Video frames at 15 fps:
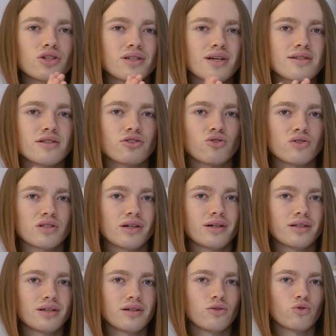It doesn't
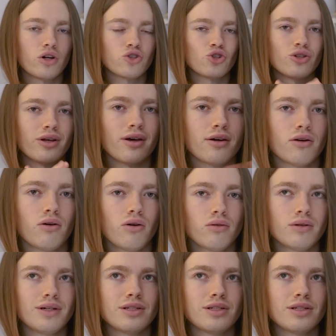translate in Russian at all.